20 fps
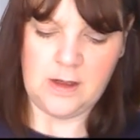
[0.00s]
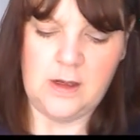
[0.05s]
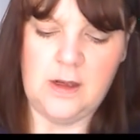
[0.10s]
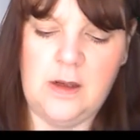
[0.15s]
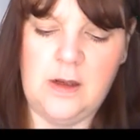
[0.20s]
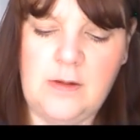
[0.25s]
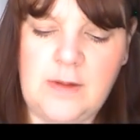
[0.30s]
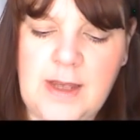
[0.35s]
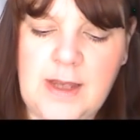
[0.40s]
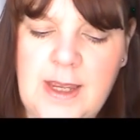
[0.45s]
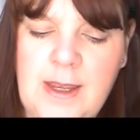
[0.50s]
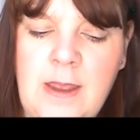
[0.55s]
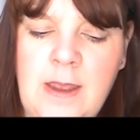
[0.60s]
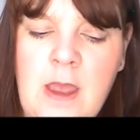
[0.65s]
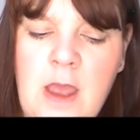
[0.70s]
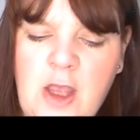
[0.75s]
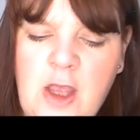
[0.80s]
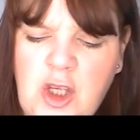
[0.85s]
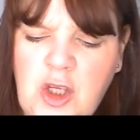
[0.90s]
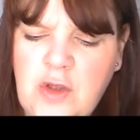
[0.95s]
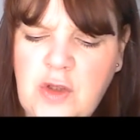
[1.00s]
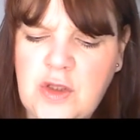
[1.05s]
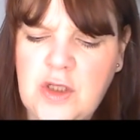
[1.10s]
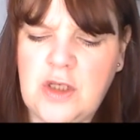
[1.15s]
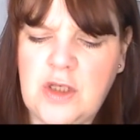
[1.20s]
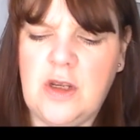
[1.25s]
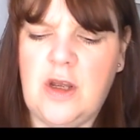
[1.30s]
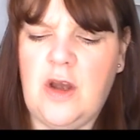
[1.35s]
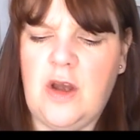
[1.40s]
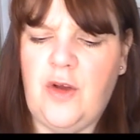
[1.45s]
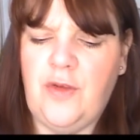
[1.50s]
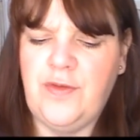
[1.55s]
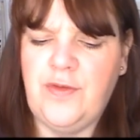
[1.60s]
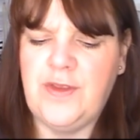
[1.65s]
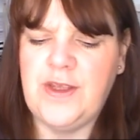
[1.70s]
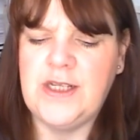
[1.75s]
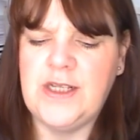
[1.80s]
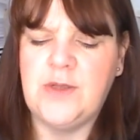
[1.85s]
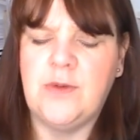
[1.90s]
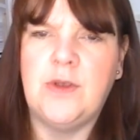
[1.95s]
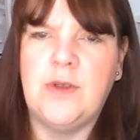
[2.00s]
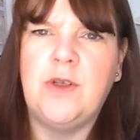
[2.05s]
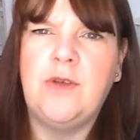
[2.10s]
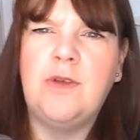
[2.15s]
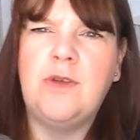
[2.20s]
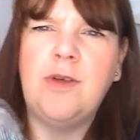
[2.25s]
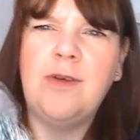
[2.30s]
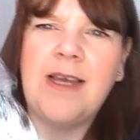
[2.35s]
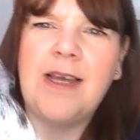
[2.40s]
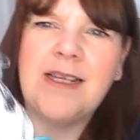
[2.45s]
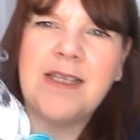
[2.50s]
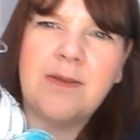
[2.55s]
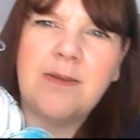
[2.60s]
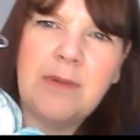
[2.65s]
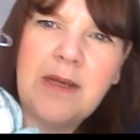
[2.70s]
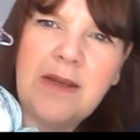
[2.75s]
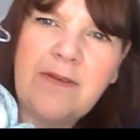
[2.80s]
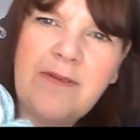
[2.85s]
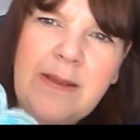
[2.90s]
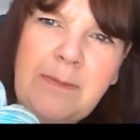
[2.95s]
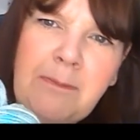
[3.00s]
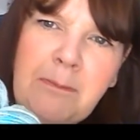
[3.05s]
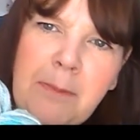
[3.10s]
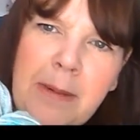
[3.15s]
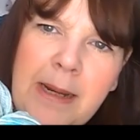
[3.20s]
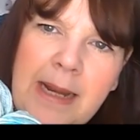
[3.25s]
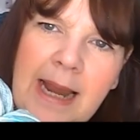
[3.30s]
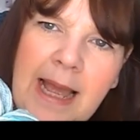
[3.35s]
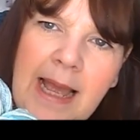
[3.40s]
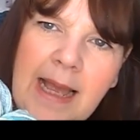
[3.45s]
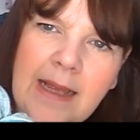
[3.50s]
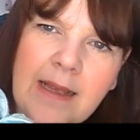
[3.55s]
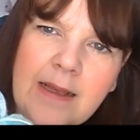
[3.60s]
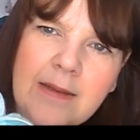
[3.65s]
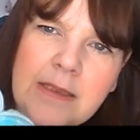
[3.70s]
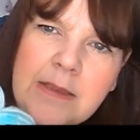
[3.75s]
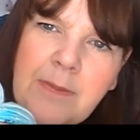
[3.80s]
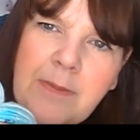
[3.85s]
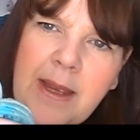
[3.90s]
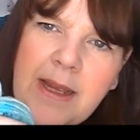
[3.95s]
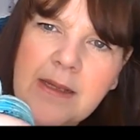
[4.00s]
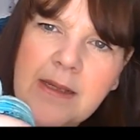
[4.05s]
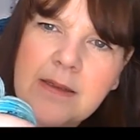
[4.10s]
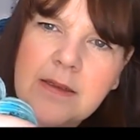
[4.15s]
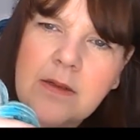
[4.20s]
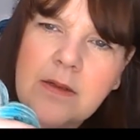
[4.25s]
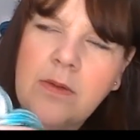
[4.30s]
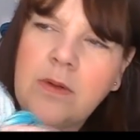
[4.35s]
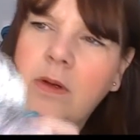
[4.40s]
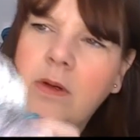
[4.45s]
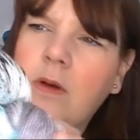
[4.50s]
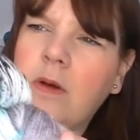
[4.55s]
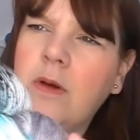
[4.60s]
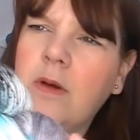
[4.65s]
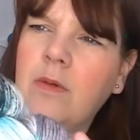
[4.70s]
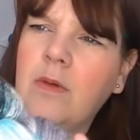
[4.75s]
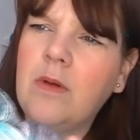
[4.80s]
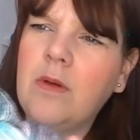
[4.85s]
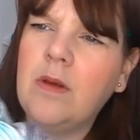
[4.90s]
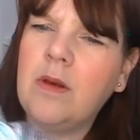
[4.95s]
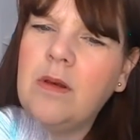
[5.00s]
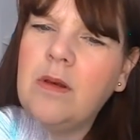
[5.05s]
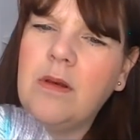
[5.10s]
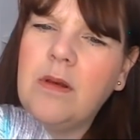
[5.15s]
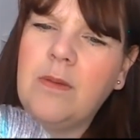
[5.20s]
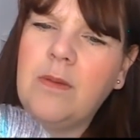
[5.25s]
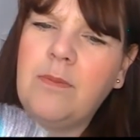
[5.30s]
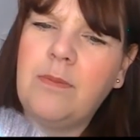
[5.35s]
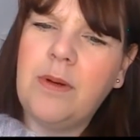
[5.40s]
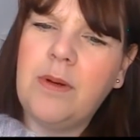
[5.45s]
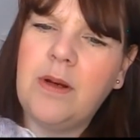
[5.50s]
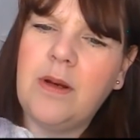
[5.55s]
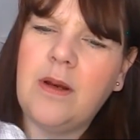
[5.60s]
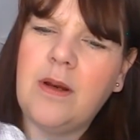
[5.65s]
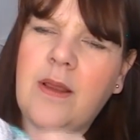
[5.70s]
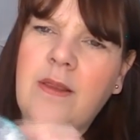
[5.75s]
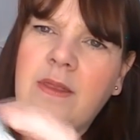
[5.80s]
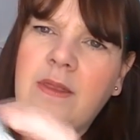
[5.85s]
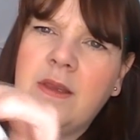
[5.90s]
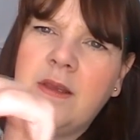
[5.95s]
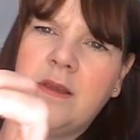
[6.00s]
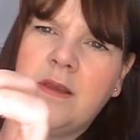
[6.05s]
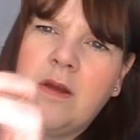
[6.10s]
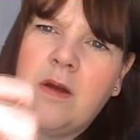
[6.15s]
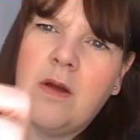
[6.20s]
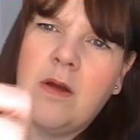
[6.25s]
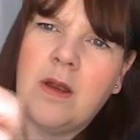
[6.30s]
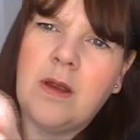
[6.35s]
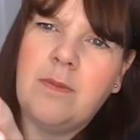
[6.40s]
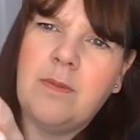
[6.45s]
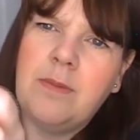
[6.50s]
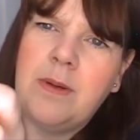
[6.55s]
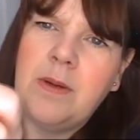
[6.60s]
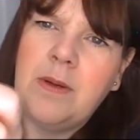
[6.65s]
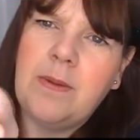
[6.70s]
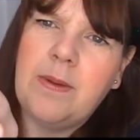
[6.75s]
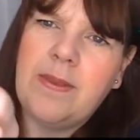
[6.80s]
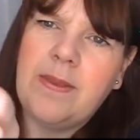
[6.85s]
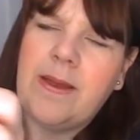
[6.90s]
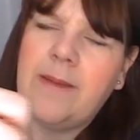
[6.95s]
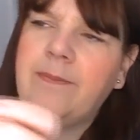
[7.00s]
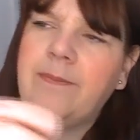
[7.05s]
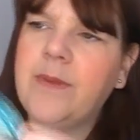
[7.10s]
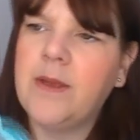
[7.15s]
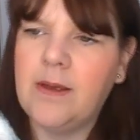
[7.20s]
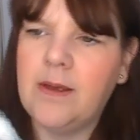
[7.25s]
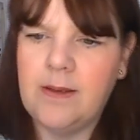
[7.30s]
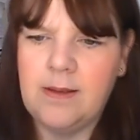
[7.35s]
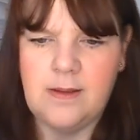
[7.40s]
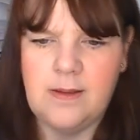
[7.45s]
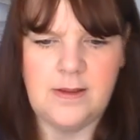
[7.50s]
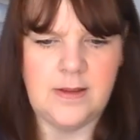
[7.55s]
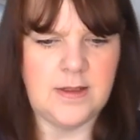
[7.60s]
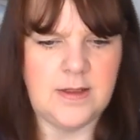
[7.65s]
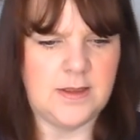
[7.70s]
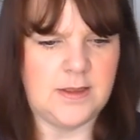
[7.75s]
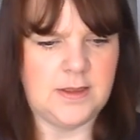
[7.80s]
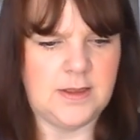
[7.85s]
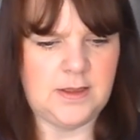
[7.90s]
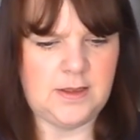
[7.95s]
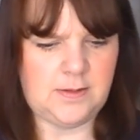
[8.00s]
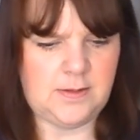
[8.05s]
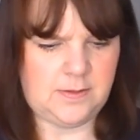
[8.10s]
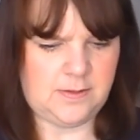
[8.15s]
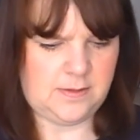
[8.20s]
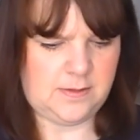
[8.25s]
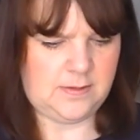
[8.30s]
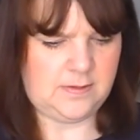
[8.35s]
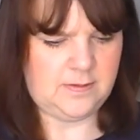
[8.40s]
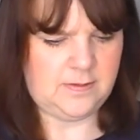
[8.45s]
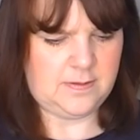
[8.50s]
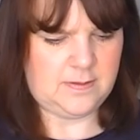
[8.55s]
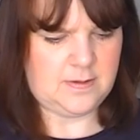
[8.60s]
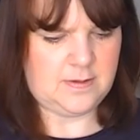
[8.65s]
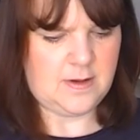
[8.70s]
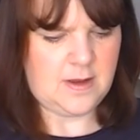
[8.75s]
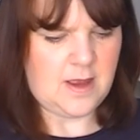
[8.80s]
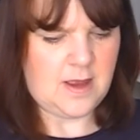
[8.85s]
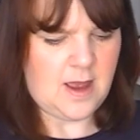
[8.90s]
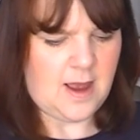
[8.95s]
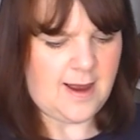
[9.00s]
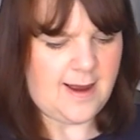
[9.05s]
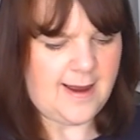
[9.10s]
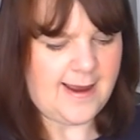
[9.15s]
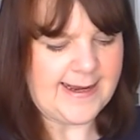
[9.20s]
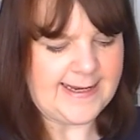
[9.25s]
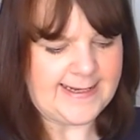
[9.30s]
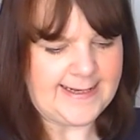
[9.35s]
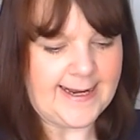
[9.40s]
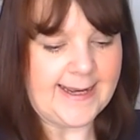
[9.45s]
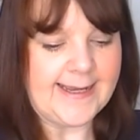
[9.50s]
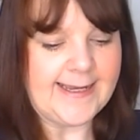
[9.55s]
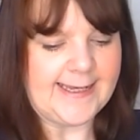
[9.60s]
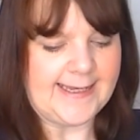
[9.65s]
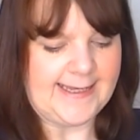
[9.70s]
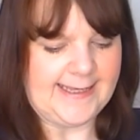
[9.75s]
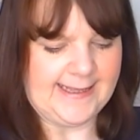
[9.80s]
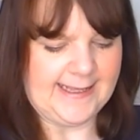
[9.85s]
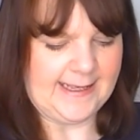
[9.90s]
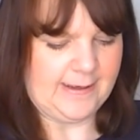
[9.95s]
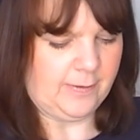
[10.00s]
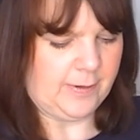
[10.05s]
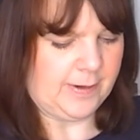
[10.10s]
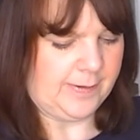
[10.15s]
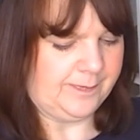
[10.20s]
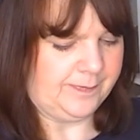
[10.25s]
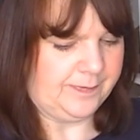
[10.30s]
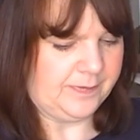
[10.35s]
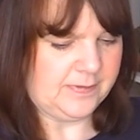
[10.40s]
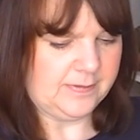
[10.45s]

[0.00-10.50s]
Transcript: Okay, on this one you do get some lovely black specks going on, and the dark blue of that. So I likey that one.